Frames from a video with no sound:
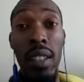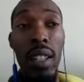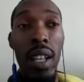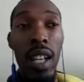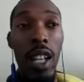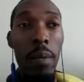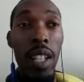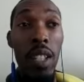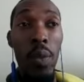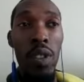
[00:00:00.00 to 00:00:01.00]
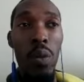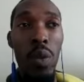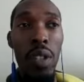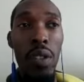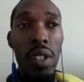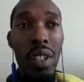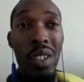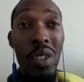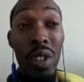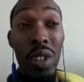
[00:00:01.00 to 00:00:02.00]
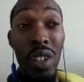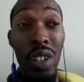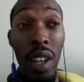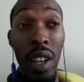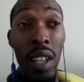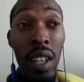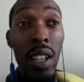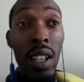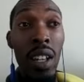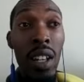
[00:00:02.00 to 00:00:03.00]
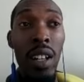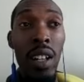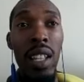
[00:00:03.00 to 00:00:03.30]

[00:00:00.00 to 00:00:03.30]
um, and especially when you stick to what you're good at, all right?